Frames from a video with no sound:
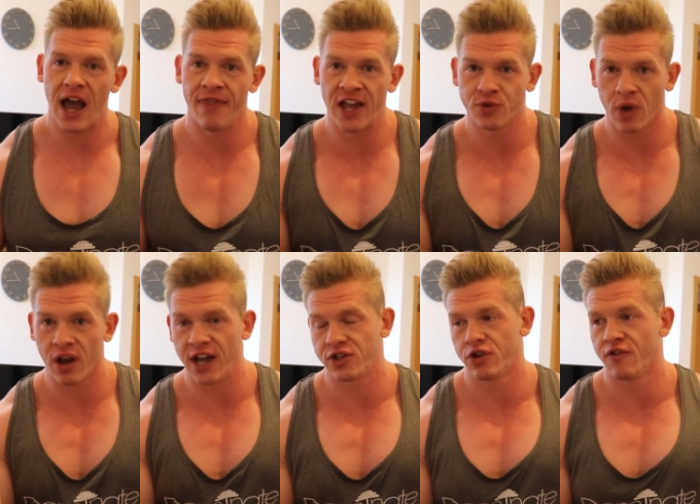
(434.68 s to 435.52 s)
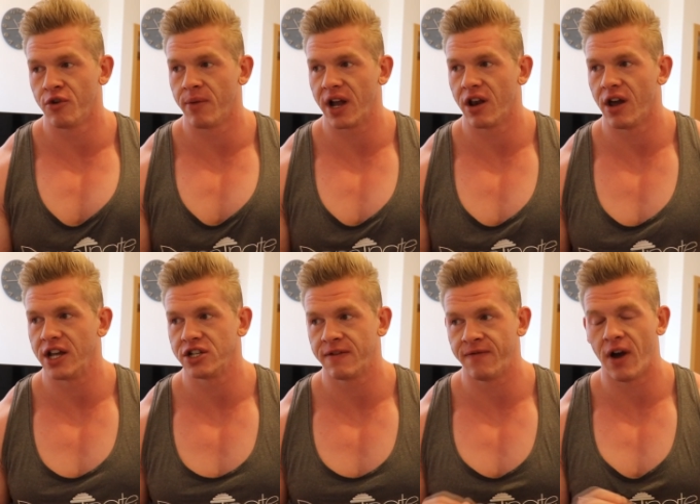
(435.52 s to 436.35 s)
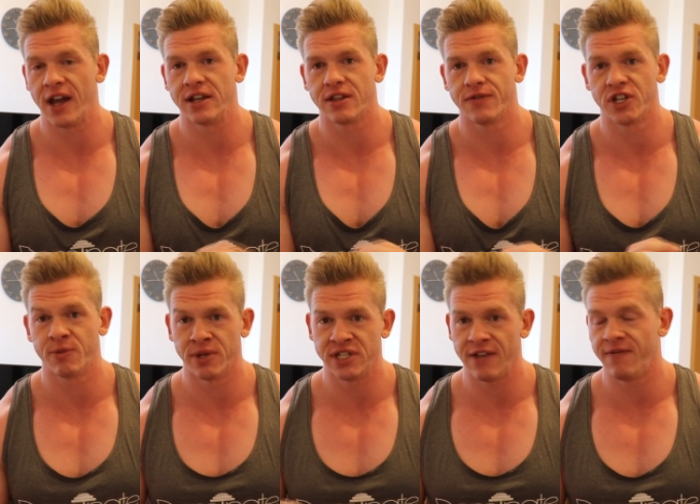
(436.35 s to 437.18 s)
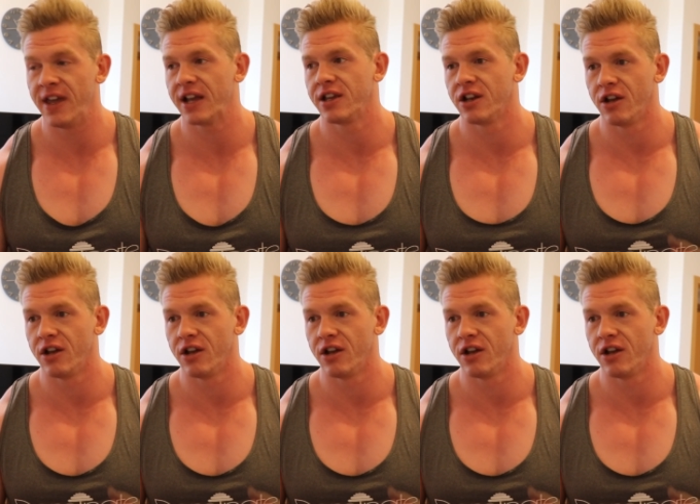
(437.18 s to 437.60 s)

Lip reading: And that's what I like to do with all my clients, find the specific,